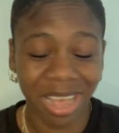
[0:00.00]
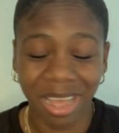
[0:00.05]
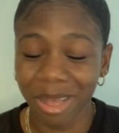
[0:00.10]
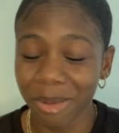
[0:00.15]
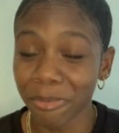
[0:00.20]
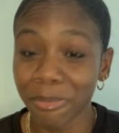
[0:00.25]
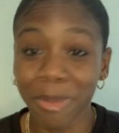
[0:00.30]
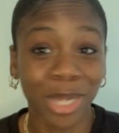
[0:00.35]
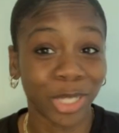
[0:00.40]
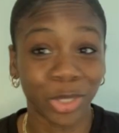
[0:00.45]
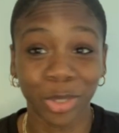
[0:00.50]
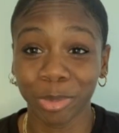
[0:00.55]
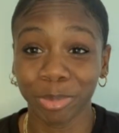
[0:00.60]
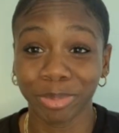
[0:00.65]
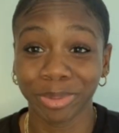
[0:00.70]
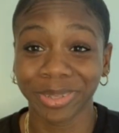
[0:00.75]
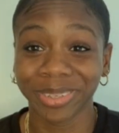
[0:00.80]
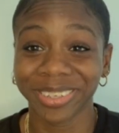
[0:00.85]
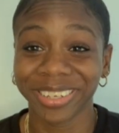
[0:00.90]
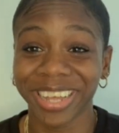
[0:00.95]
mashup.
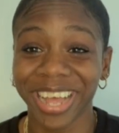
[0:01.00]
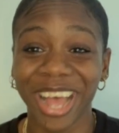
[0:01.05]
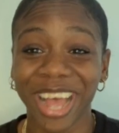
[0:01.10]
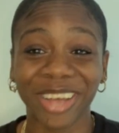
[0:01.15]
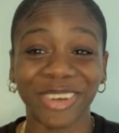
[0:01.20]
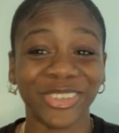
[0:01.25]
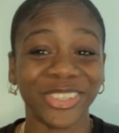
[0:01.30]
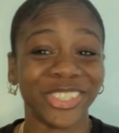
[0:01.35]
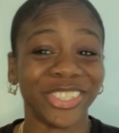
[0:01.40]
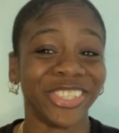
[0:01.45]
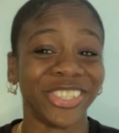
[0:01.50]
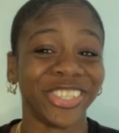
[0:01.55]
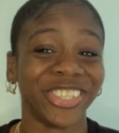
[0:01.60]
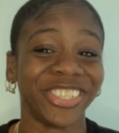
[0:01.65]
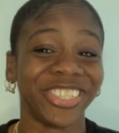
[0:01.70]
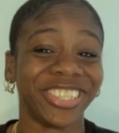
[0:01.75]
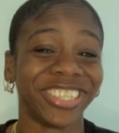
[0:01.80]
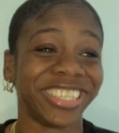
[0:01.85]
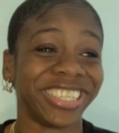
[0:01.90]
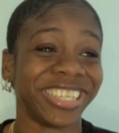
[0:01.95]
I was
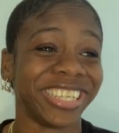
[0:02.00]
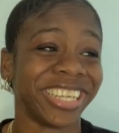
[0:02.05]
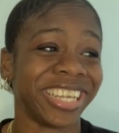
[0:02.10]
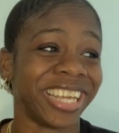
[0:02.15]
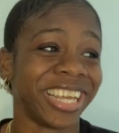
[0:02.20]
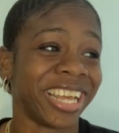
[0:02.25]
just,